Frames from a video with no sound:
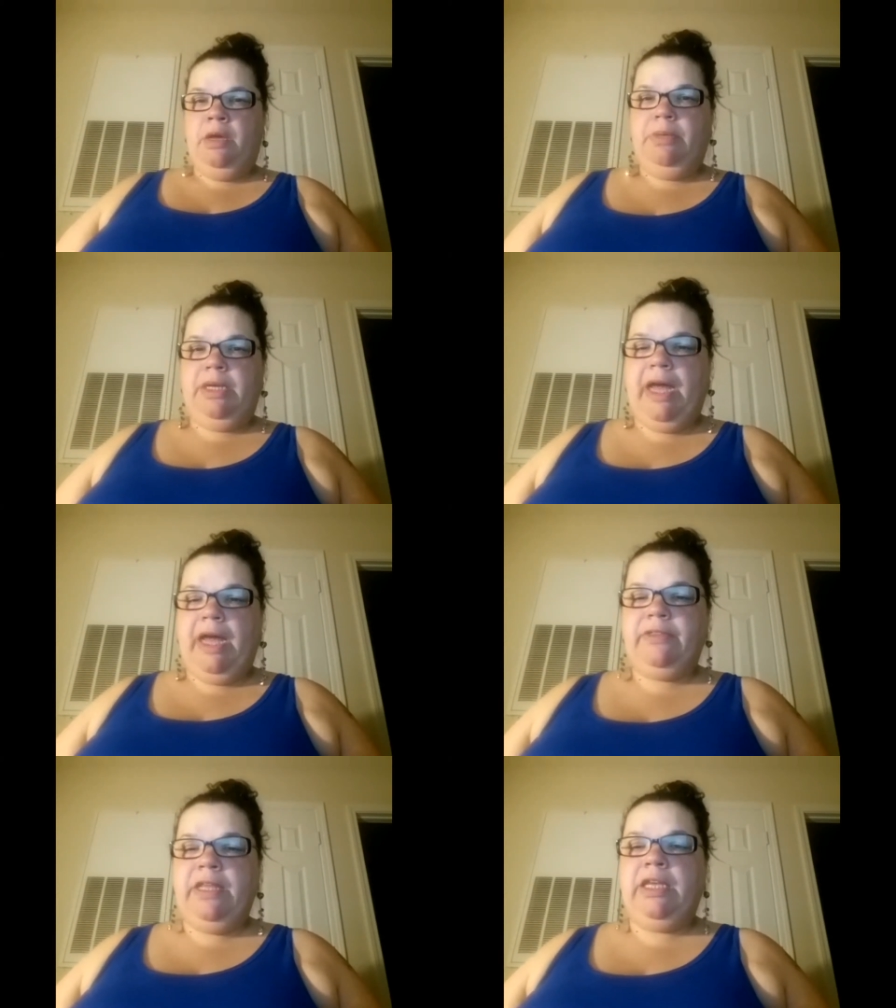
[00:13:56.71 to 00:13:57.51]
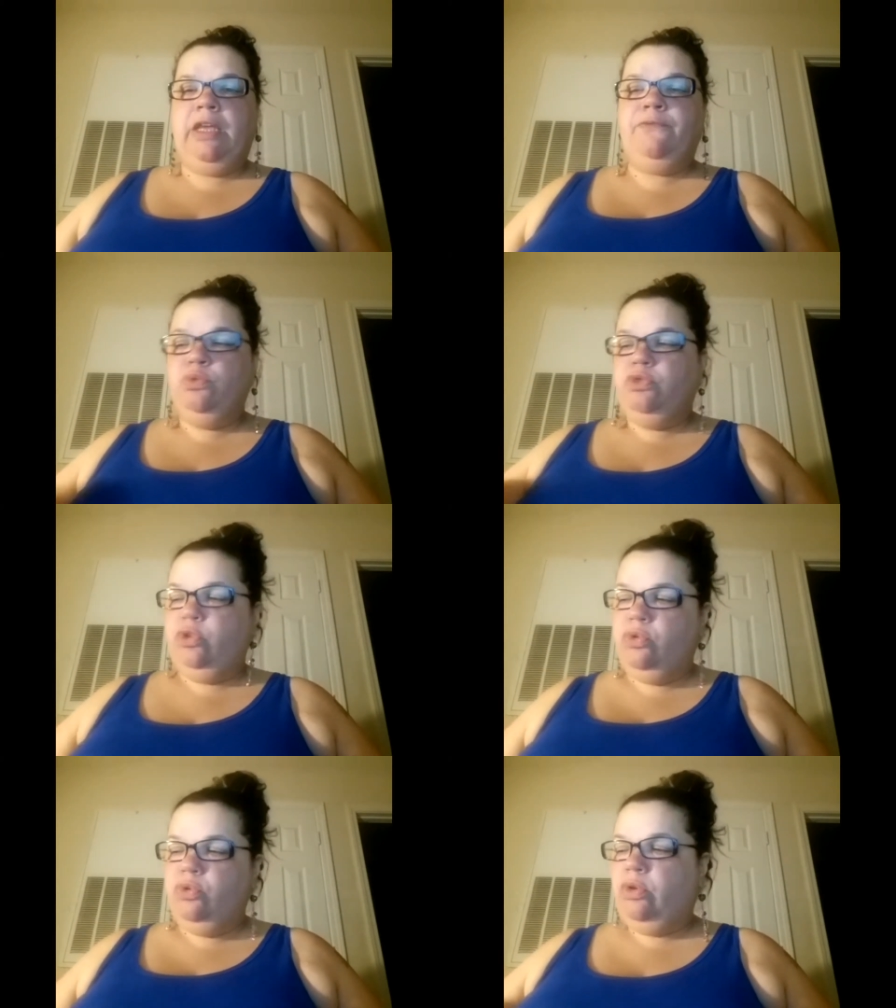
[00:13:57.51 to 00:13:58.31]
But I think if you
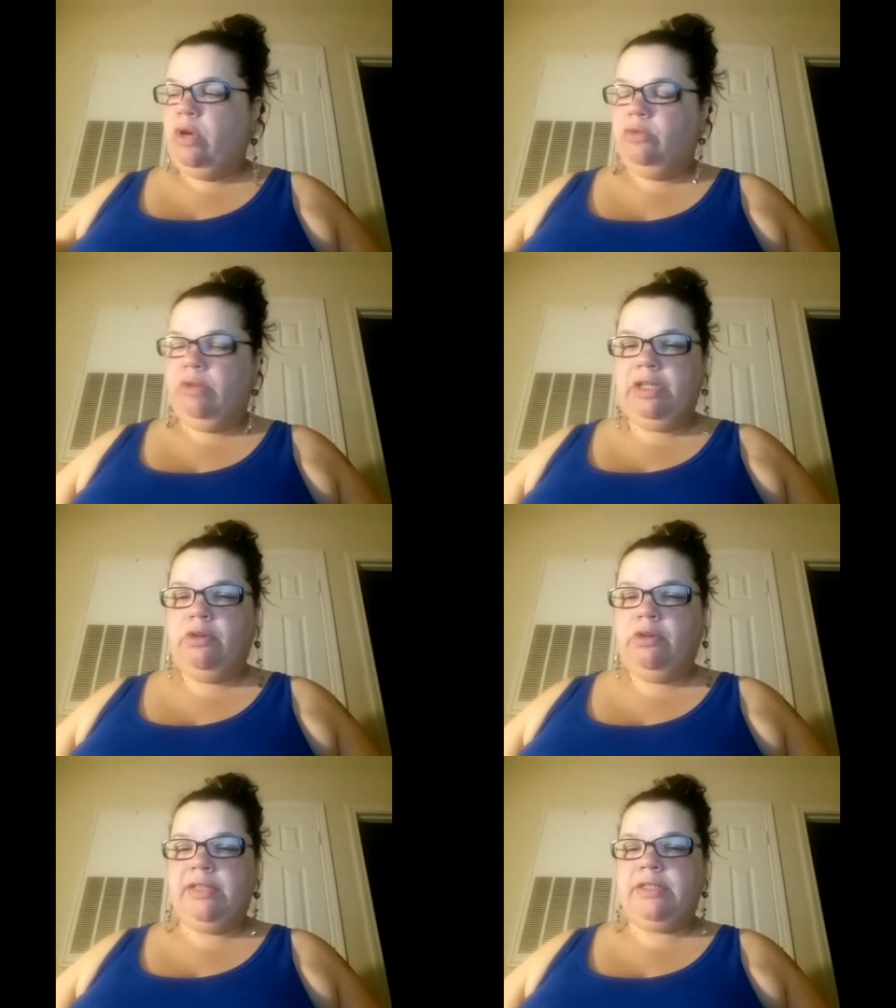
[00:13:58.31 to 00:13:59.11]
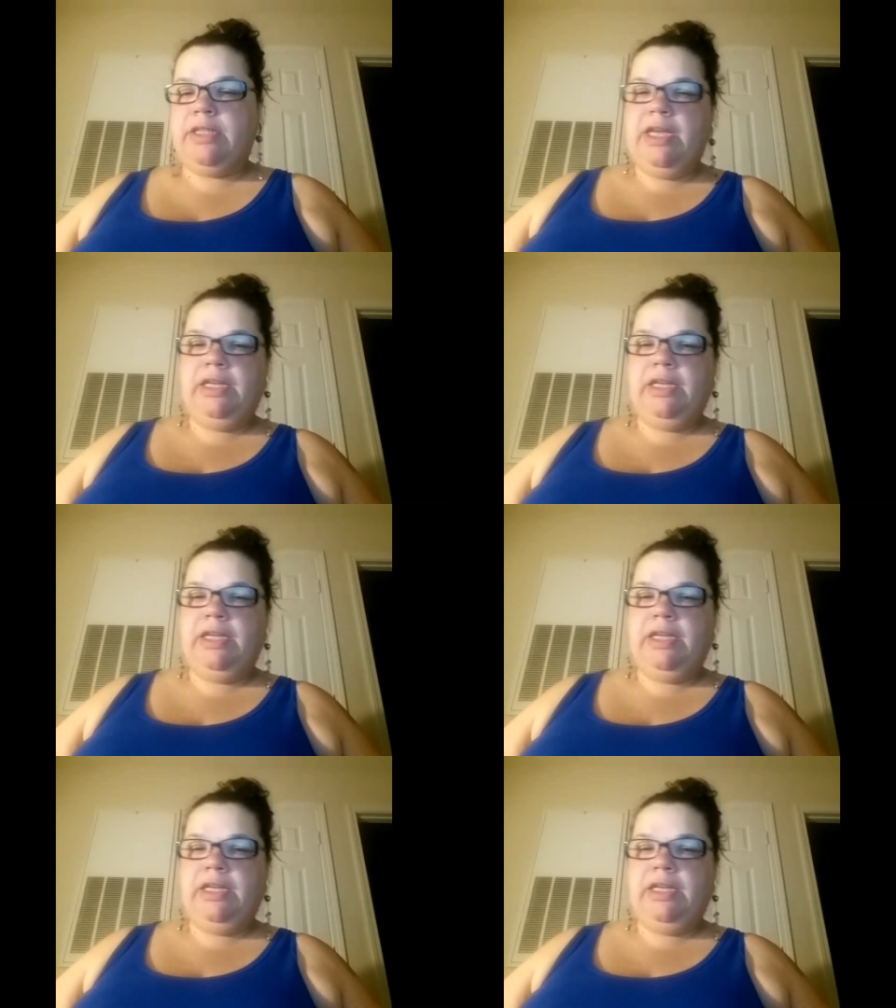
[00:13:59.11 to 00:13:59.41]
do run across that,